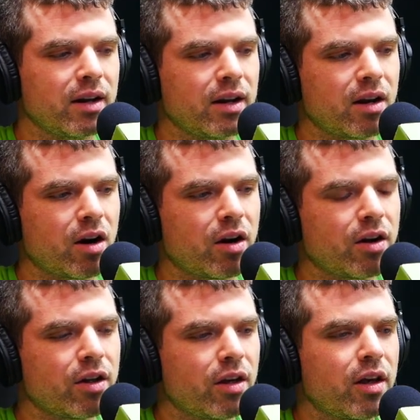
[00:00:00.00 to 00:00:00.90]

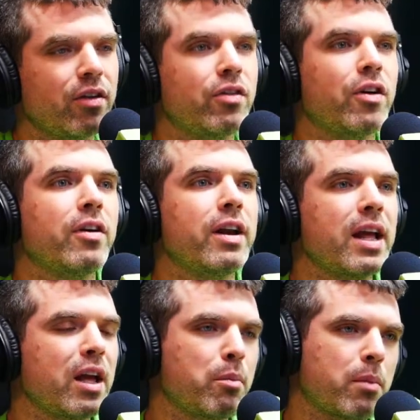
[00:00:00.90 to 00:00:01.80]
is your
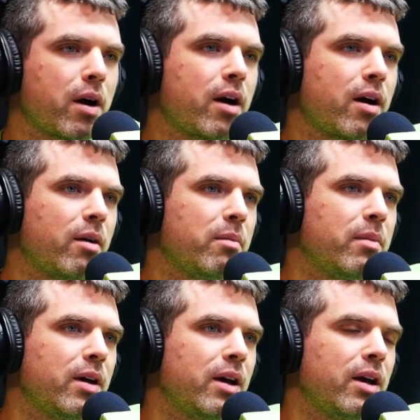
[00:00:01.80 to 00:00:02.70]
name mom?
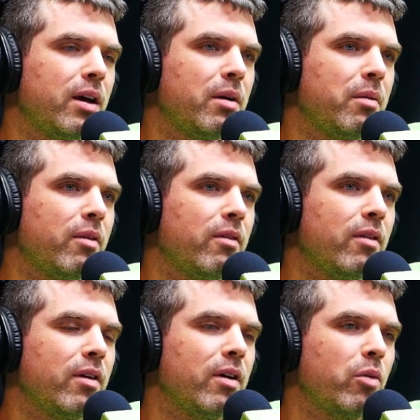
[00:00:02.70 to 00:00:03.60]

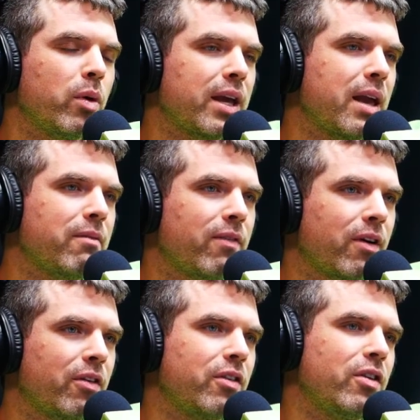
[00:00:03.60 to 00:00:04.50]
What came
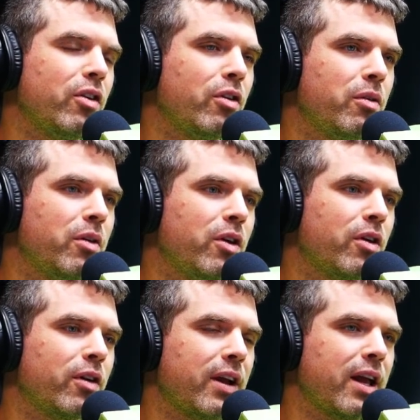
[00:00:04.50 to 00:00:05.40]
first?
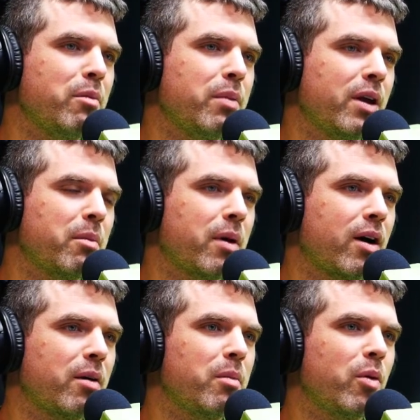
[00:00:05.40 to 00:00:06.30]
Your name being
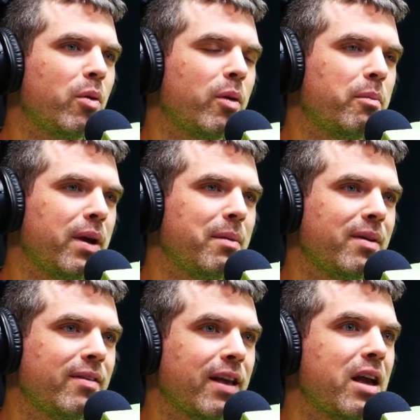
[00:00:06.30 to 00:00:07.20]
mom, or baby
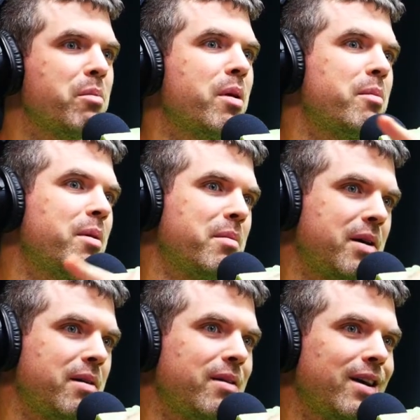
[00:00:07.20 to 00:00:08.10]
saying mama
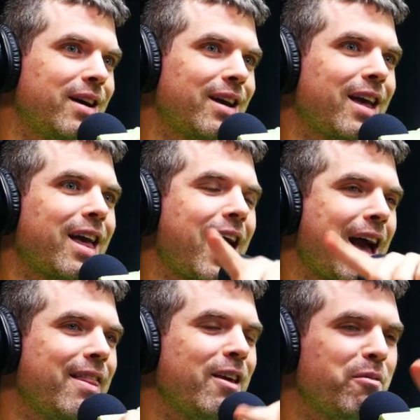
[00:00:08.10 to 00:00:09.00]
mama? I
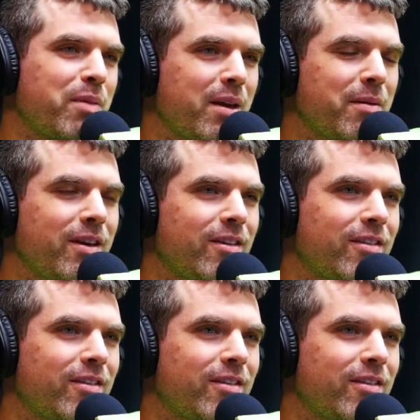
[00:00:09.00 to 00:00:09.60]
think babies